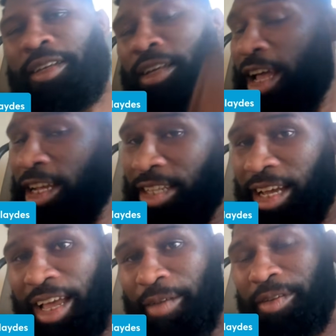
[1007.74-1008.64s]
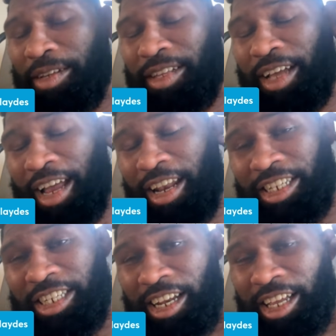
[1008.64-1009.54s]
That's not happening. I'll let
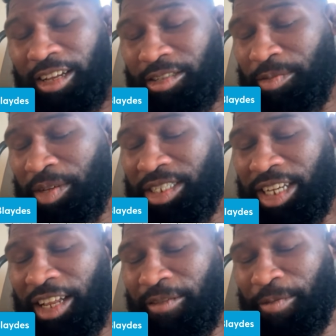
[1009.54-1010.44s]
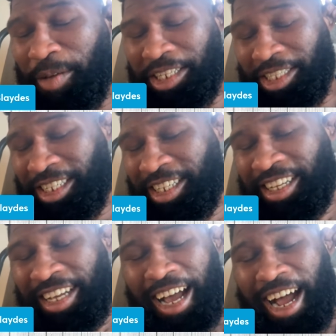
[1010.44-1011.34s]
y'all in on some inside information.
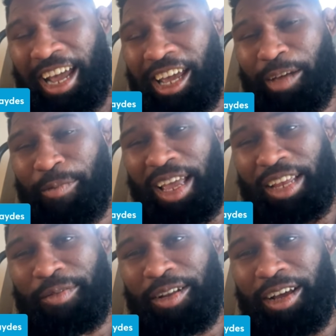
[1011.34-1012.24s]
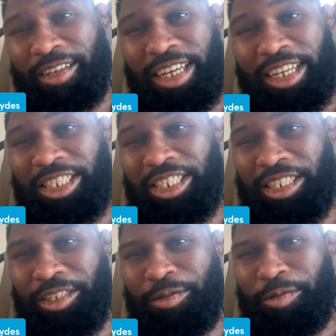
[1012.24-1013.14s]
I hit up Aspinall. I was like, "Gee,
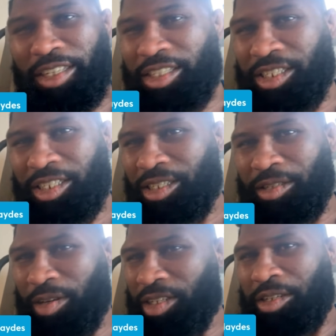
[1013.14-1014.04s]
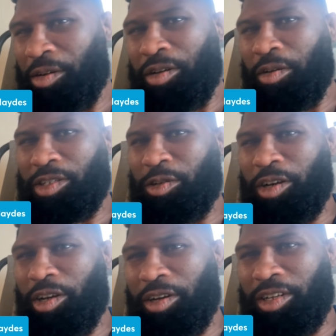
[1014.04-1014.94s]
what's going
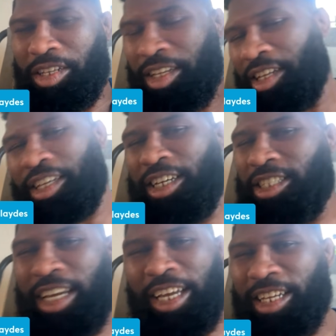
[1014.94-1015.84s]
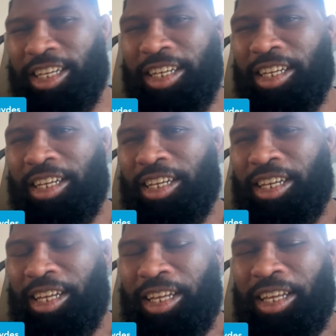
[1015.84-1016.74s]
on?" He's like,
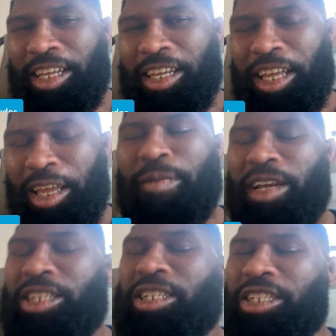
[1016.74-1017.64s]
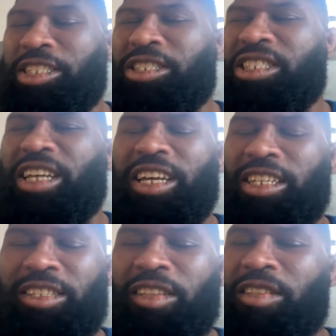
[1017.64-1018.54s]
he basically said,
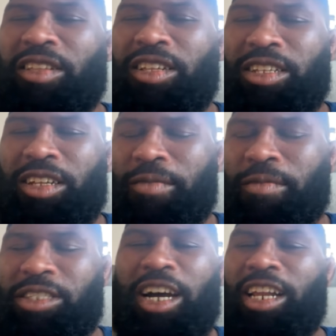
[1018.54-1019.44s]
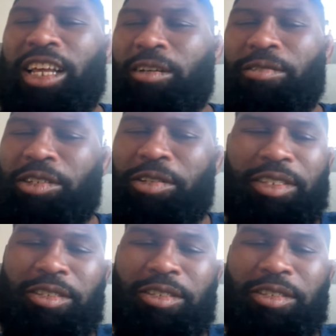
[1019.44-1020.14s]
"John ain't gonna do it."